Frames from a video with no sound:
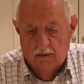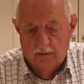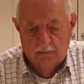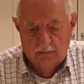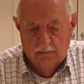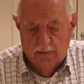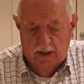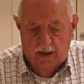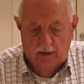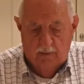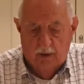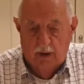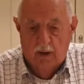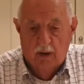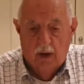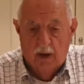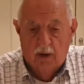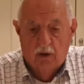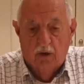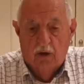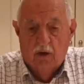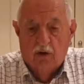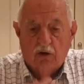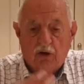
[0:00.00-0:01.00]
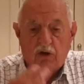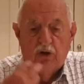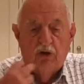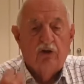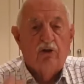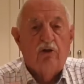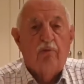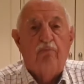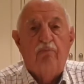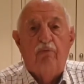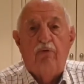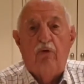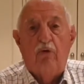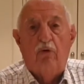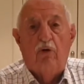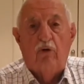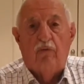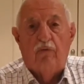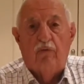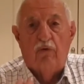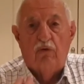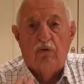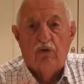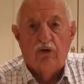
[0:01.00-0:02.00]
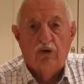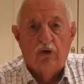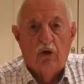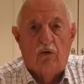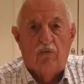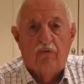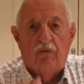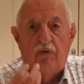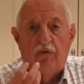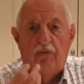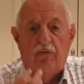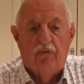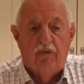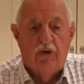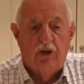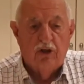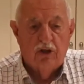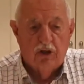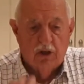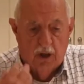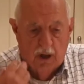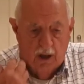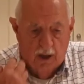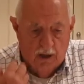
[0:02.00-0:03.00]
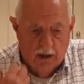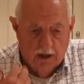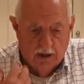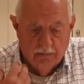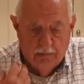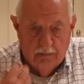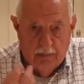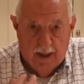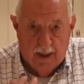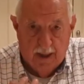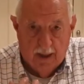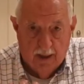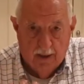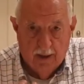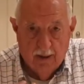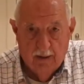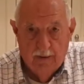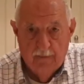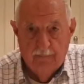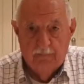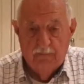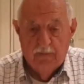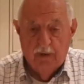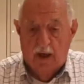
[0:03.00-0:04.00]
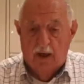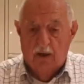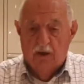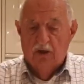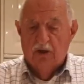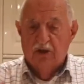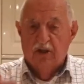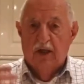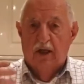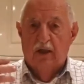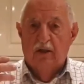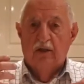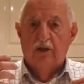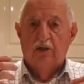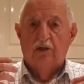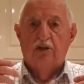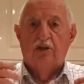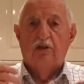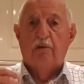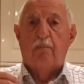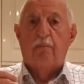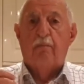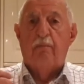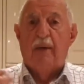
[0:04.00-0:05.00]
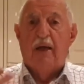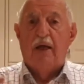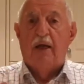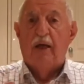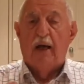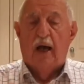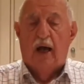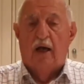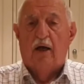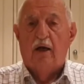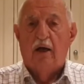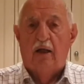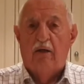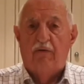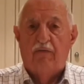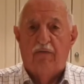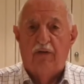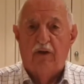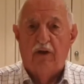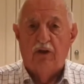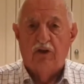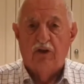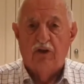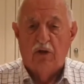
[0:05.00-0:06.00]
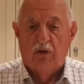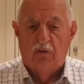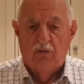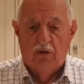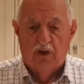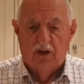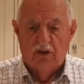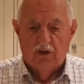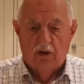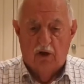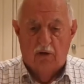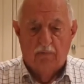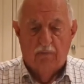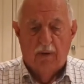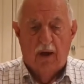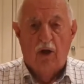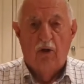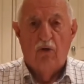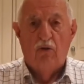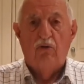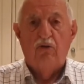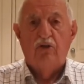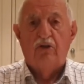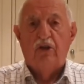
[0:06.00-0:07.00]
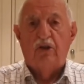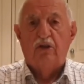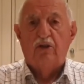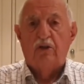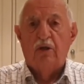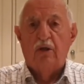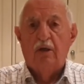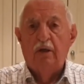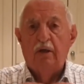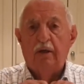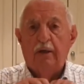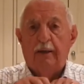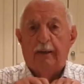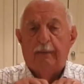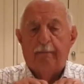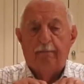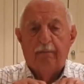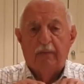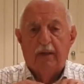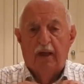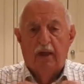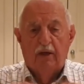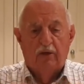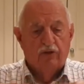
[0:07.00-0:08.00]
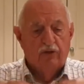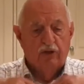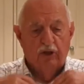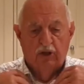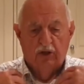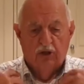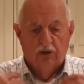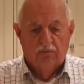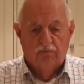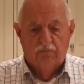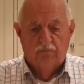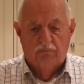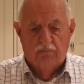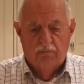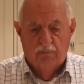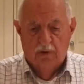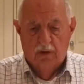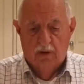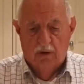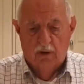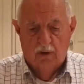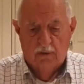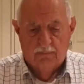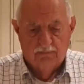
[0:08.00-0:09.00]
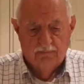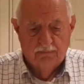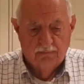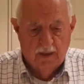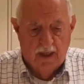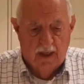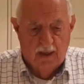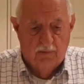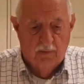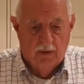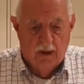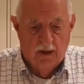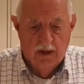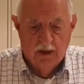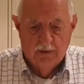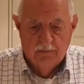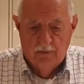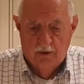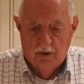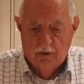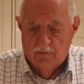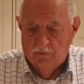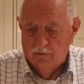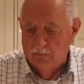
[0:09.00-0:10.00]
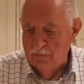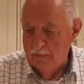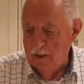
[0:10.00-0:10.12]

anyway, I don't know. It's just a beautiful, soft fish, and it's big. Understand, this is a big, ugly fish, so there's no bones. It's just, anyway, it's beautiful.